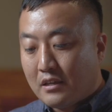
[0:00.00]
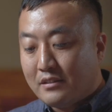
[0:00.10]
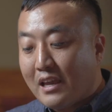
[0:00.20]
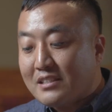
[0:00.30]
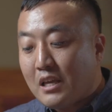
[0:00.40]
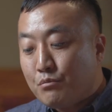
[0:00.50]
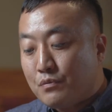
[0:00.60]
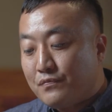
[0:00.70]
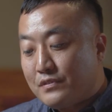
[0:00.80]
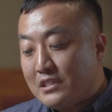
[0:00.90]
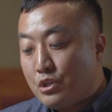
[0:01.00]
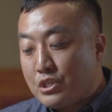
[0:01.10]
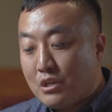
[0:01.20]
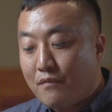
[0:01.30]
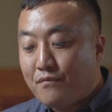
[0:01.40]
Next time you see
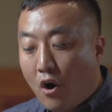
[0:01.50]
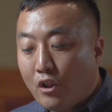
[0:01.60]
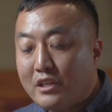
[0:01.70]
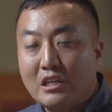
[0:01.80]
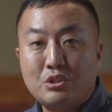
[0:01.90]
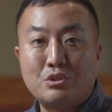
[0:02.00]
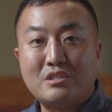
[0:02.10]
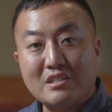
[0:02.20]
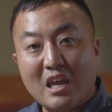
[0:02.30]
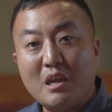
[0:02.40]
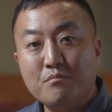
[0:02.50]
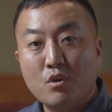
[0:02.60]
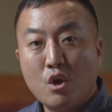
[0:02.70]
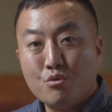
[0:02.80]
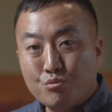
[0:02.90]
yourself falling into the
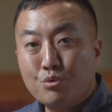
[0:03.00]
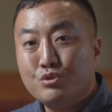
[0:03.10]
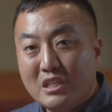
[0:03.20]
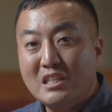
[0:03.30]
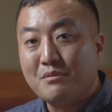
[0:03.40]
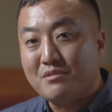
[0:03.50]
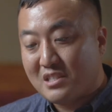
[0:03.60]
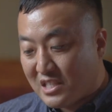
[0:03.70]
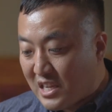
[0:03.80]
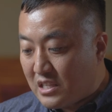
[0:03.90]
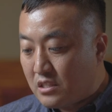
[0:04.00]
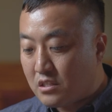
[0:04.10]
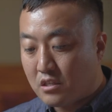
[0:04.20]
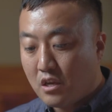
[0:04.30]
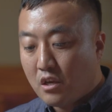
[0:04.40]
same routine of
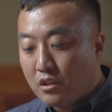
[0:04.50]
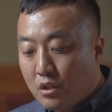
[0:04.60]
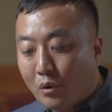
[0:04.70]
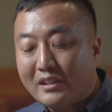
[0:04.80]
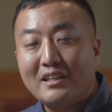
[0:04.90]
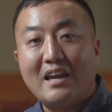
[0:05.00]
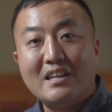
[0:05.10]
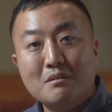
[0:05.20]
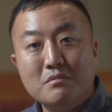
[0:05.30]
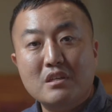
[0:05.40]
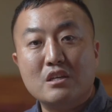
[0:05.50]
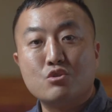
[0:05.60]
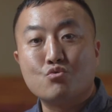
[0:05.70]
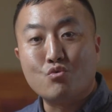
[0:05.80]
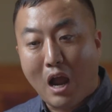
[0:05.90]
sins, know that the enemy
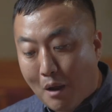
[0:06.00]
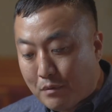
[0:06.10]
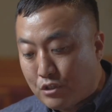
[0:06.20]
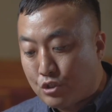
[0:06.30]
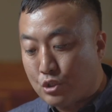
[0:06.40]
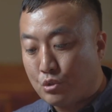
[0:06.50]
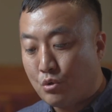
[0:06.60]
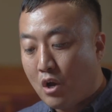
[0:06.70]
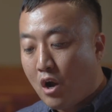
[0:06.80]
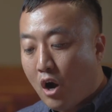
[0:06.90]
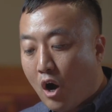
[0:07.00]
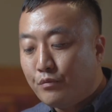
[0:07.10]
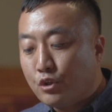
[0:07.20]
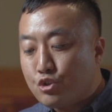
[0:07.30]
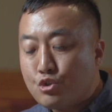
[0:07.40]
is robbing you
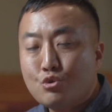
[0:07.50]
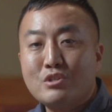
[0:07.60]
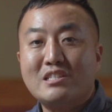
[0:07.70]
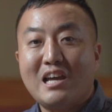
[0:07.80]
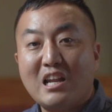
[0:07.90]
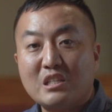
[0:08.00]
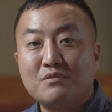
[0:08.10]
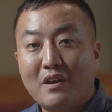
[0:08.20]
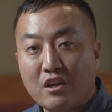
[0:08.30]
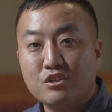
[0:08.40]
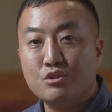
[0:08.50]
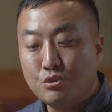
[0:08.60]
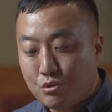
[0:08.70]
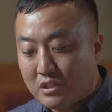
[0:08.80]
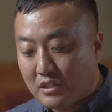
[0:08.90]
of the true
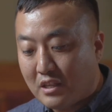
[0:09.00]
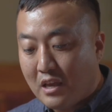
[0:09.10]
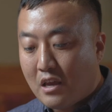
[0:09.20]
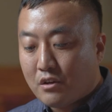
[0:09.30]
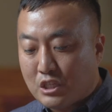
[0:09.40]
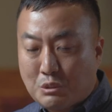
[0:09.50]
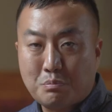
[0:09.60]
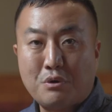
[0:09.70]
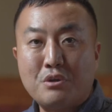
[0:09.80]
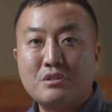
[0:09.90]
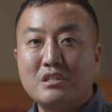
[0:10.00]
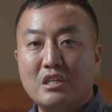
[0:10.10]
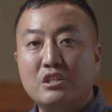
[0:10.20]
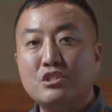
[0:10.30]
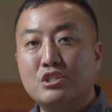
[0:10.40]
satisfaction you can experience
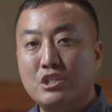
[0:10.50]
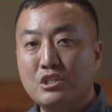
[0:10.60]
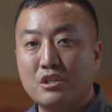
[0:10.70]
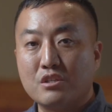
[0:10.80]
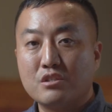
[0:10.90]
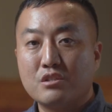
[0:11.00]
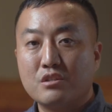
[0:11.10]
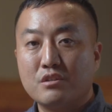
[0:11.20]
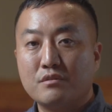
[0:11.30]
in Jesus.